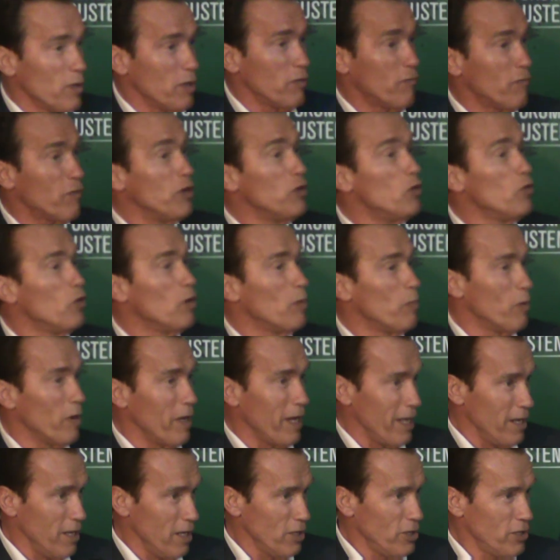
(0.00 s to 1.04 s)
on renewable
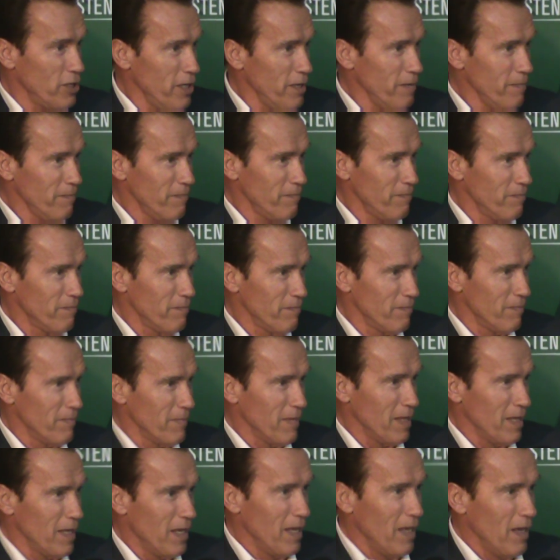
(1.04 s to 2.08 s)
energy.
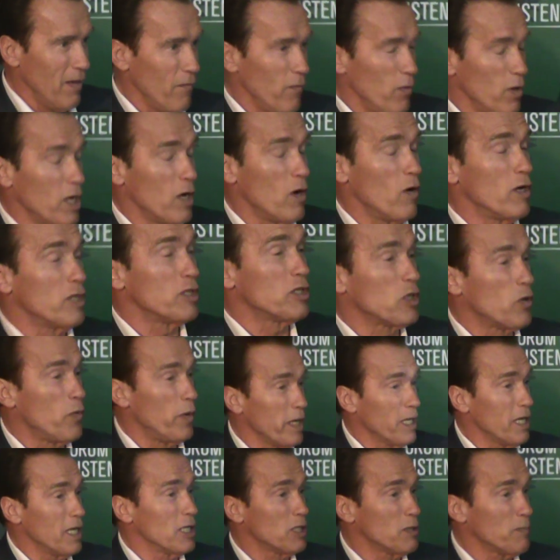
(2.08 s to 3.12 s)
We go as
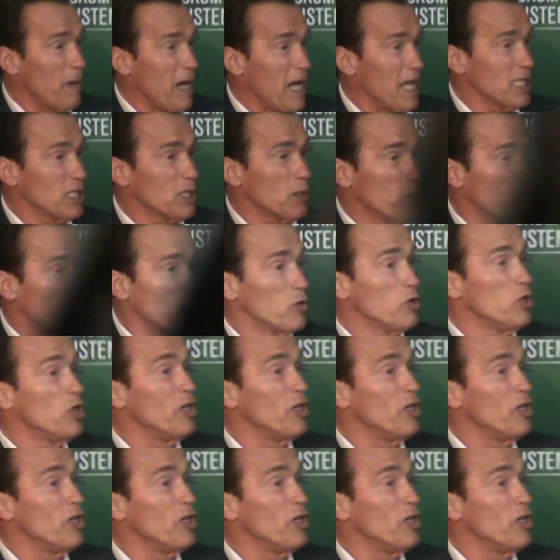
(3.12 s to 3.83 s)
quickly as possible